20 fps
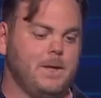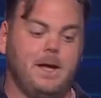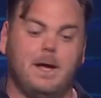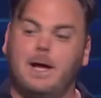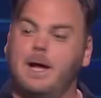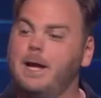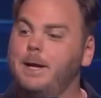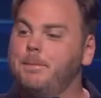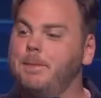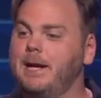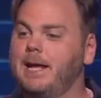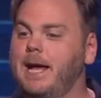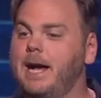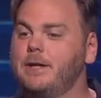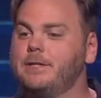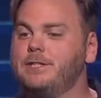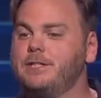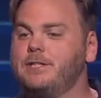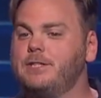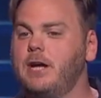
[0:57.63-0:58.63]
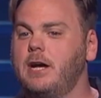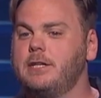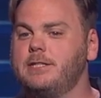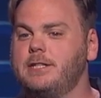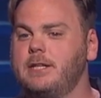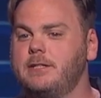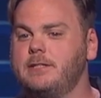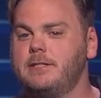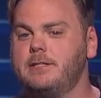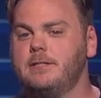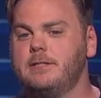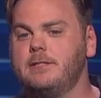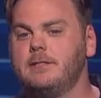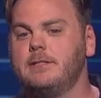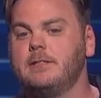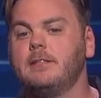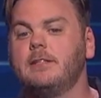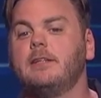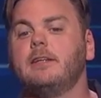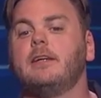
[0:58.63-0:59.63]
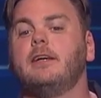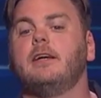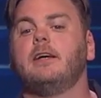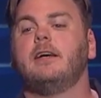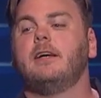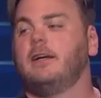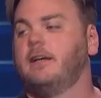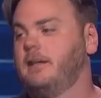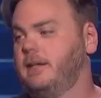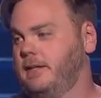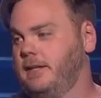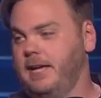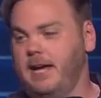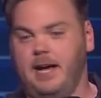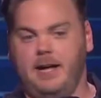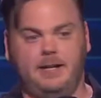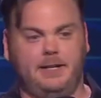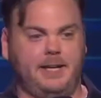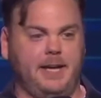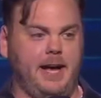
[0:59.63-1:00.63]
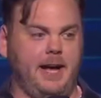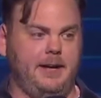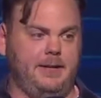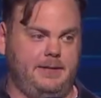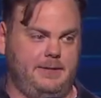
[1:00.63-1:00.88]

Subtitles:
Anybody else, sauces? Yeah, yeah.